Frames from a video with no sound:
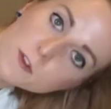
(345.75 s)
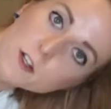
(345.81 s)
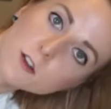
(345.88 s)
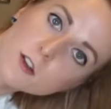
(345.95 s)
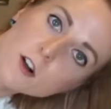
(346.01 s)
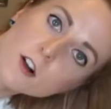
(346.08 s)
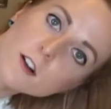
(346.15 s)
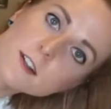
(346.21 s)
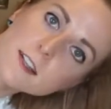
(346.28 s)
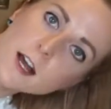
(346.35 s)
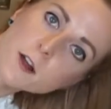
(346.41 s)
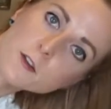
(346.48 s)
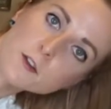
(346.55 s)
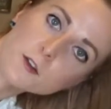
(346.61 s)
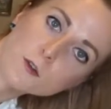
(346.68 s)
it along
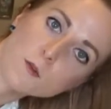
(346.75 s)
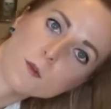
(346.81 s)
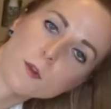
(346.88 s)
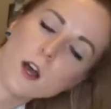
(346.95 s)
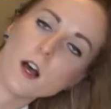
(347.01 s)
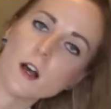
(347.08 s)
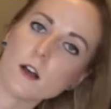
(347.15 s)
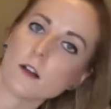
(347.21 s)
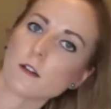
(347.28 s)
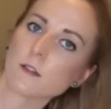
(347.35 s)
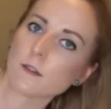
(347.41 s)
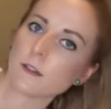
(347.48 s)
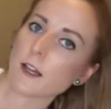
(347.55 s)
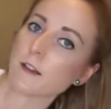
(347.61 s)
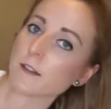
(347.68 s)
down your
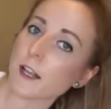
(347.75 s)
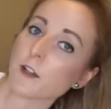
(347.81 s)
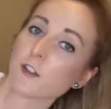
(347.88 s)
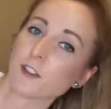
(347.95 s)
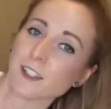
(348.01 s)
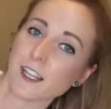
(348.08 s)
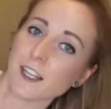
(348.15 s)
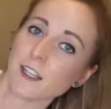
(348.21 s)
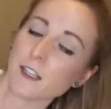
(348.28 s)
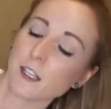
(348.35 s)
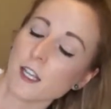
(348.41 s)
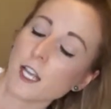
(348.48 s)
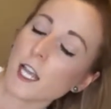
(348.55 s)
leg,